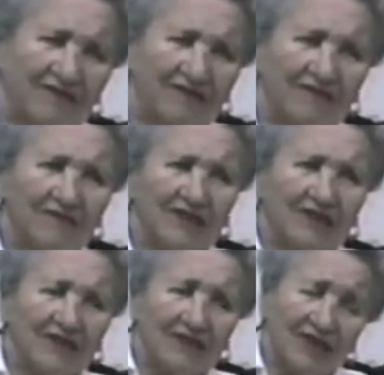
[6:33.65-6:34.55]
And
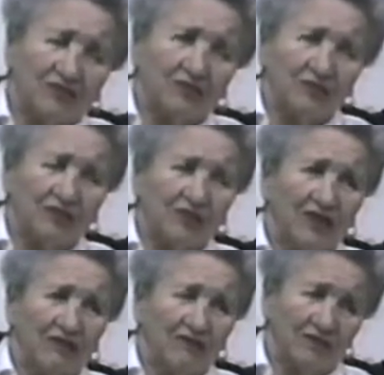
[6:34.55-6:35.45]
that's what
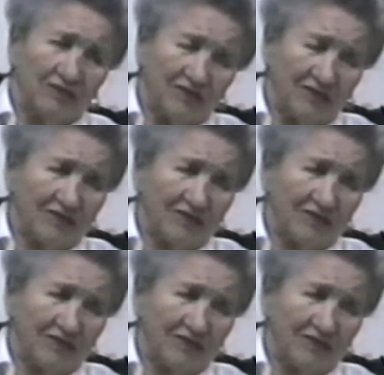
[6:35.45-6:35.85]
we thought.